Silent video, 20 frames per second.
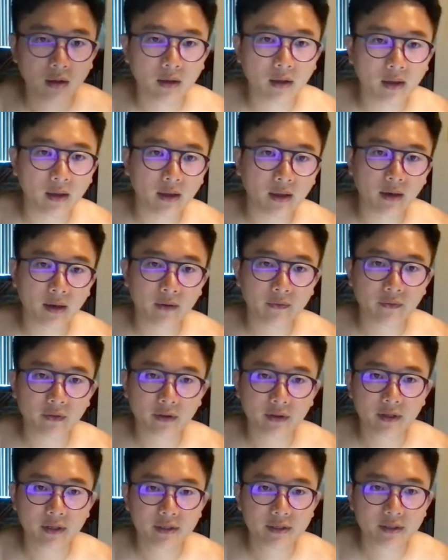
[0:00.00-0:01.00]
and after
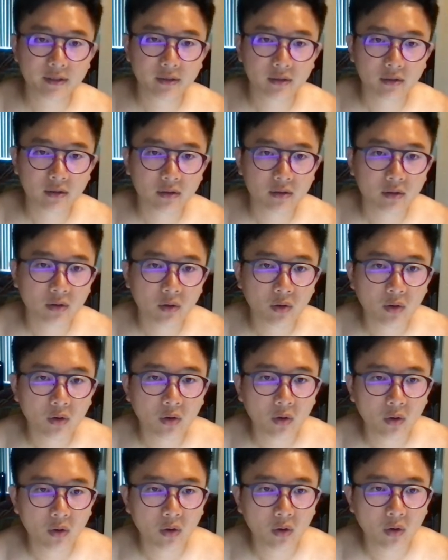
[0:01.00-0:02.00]
this
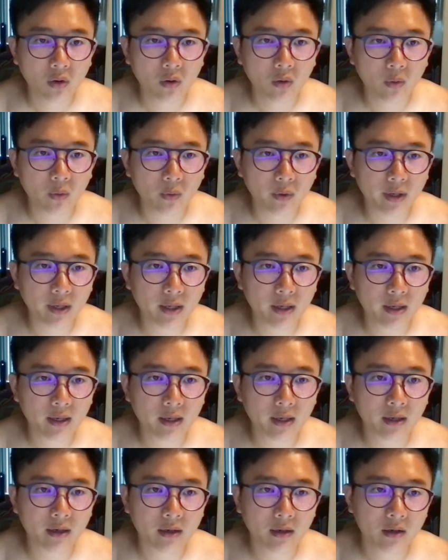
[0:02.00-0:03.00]
we
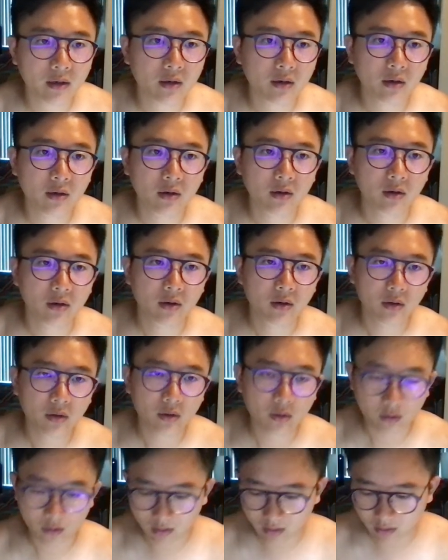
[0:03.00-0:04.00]
can
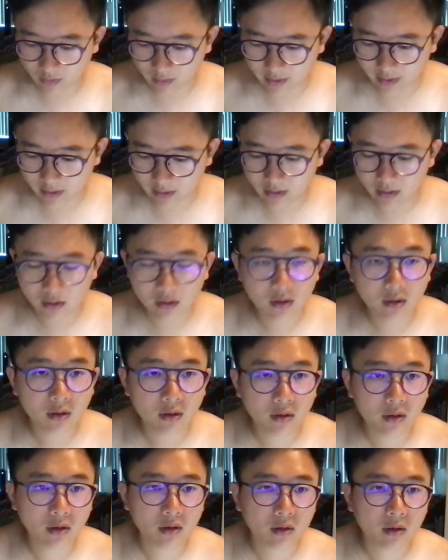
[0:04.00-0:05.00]
return
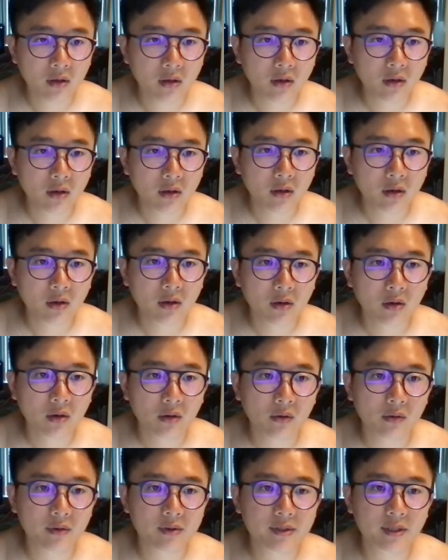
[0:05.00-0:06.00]

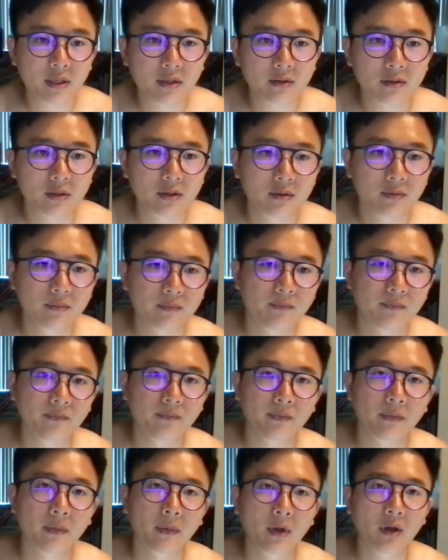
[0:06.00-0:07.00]
results.
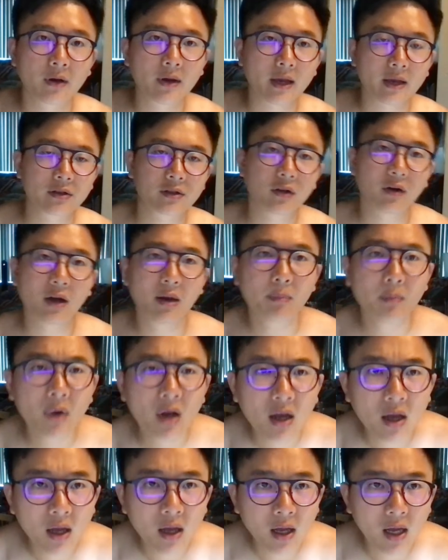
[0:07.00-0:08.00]
Okay, so I'm
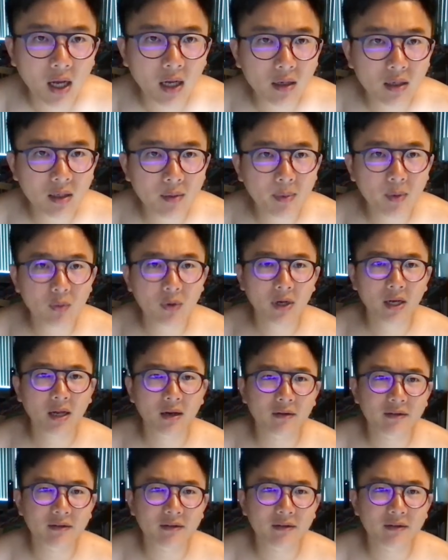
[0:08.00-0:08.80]
a little bit running out of